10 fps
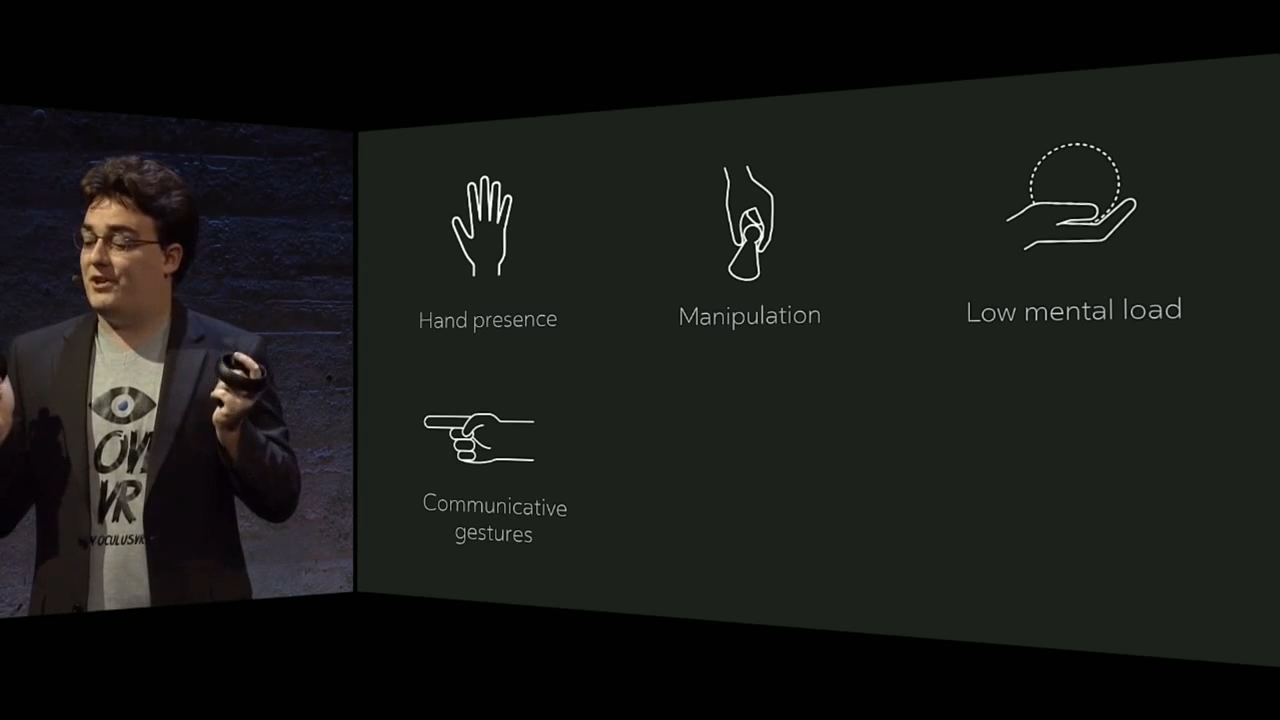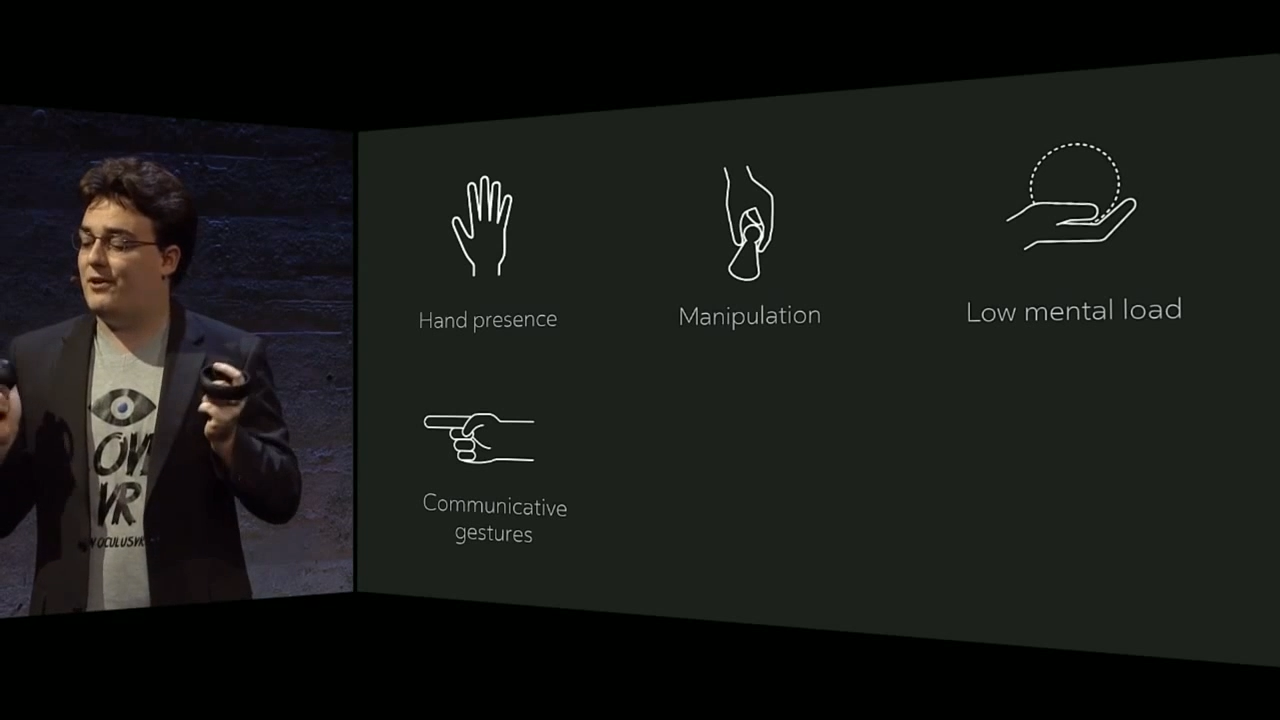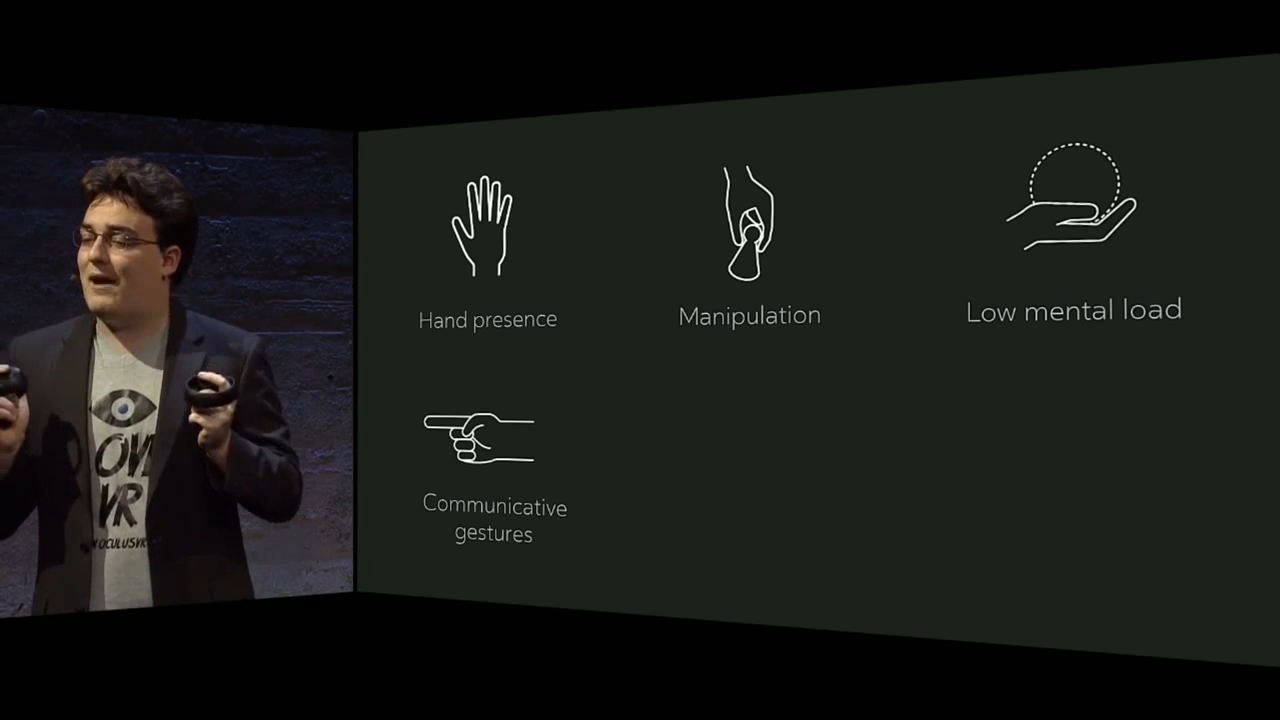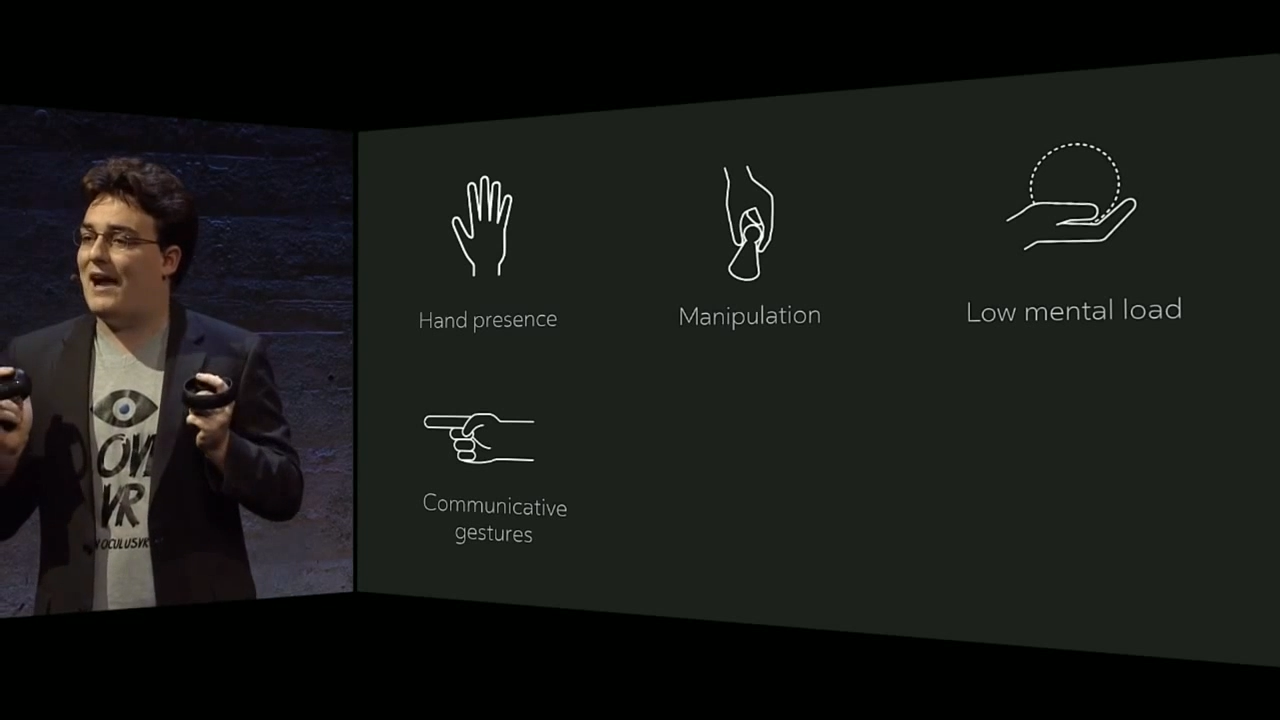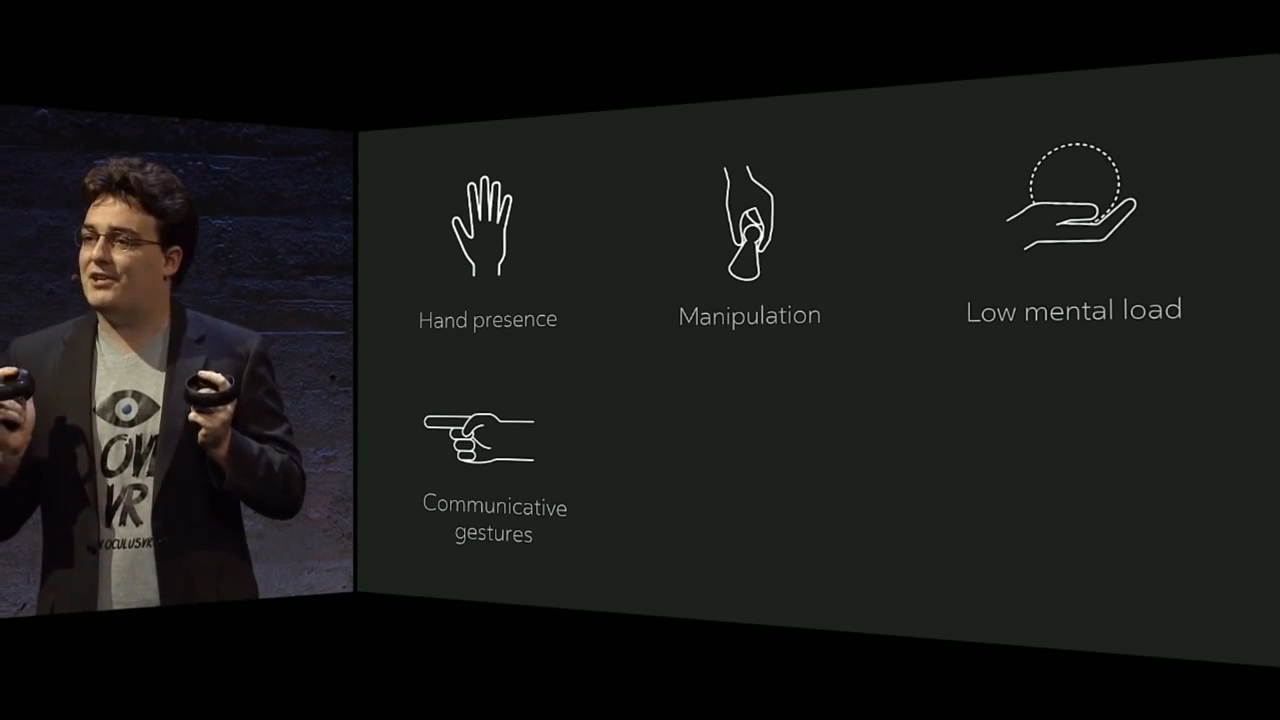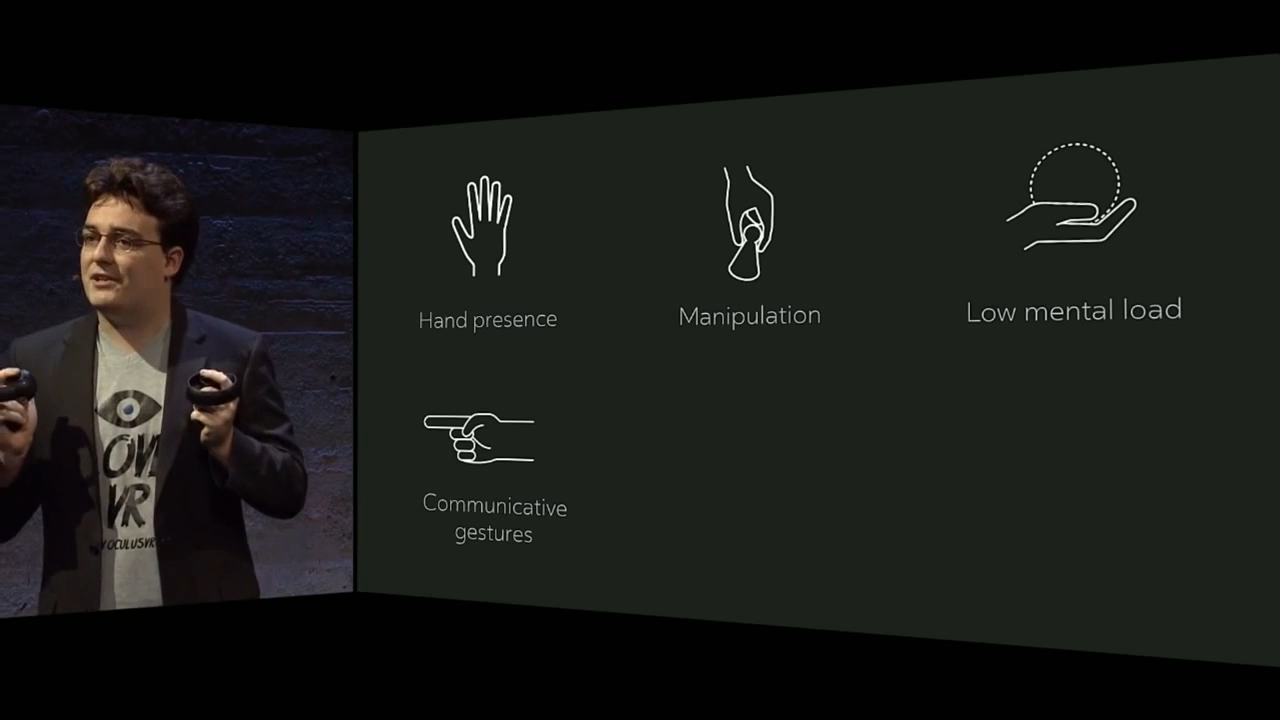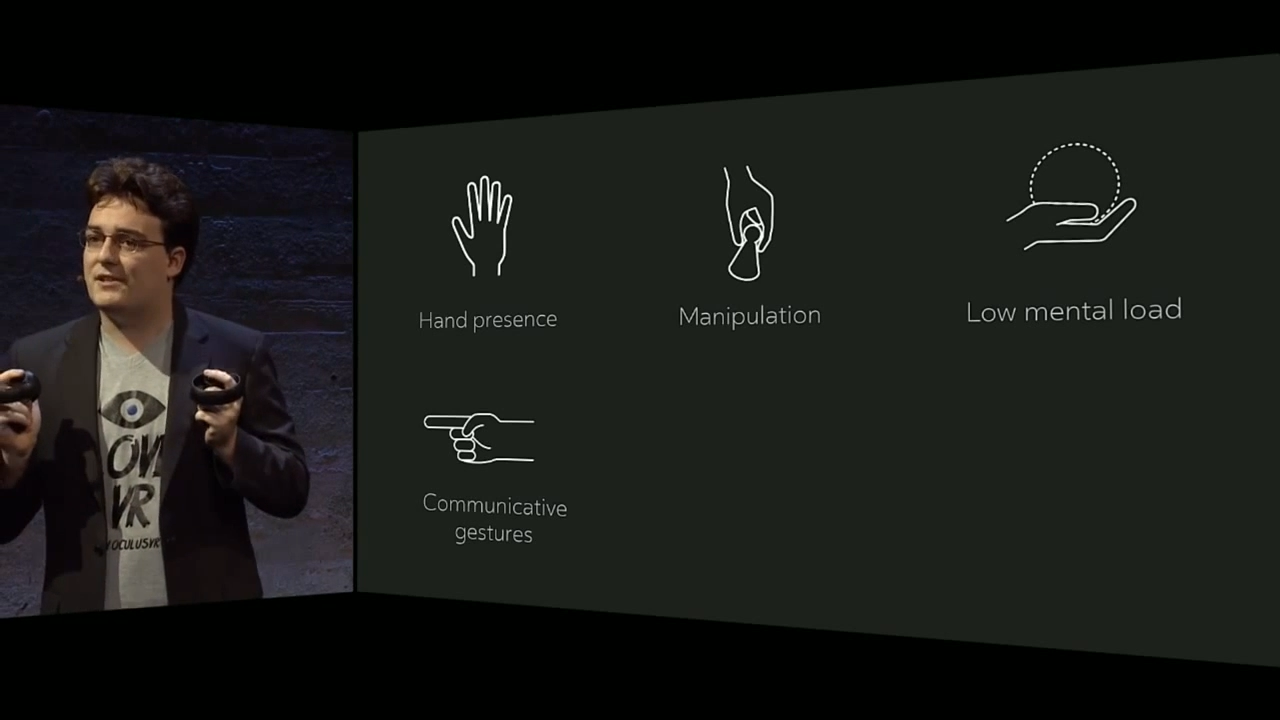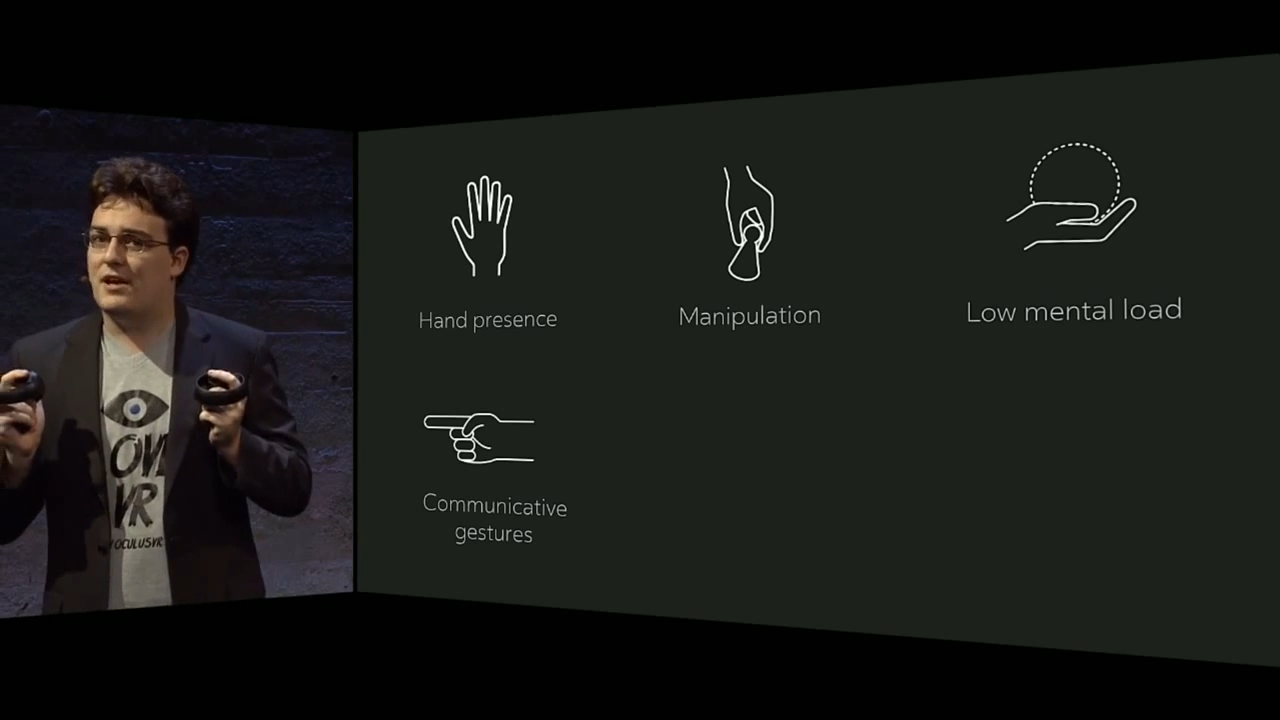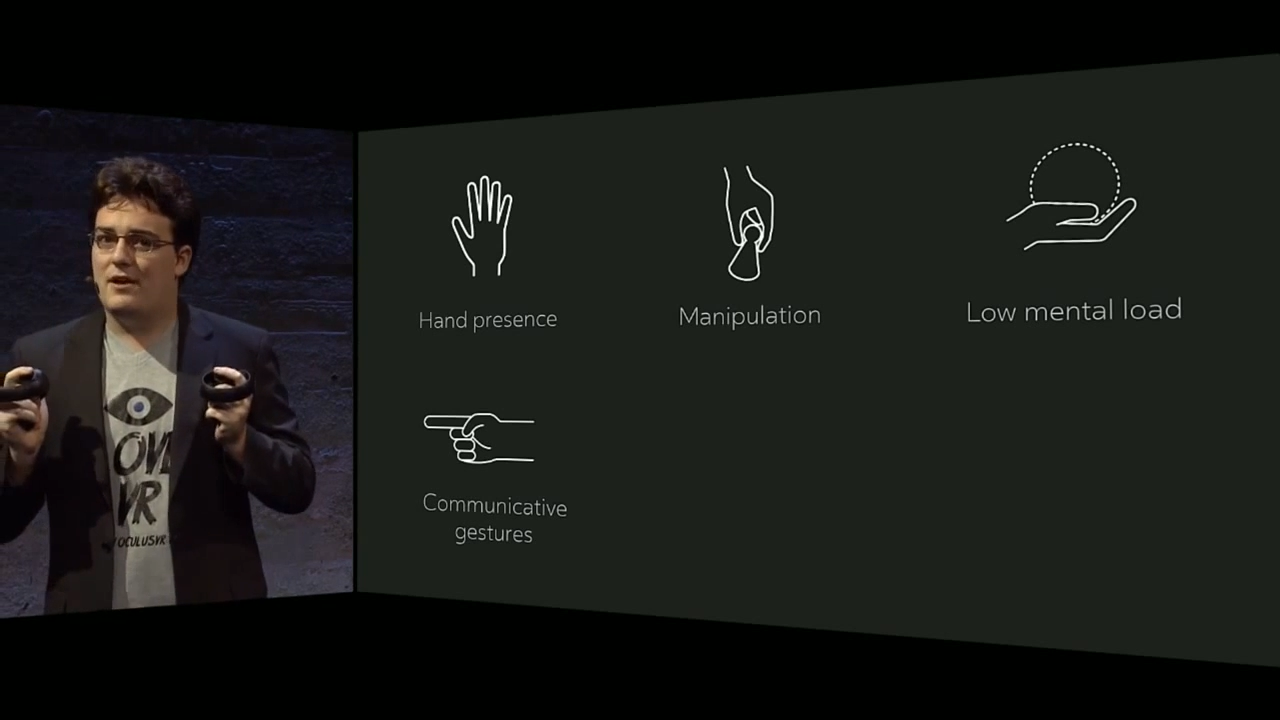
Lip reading: interactions.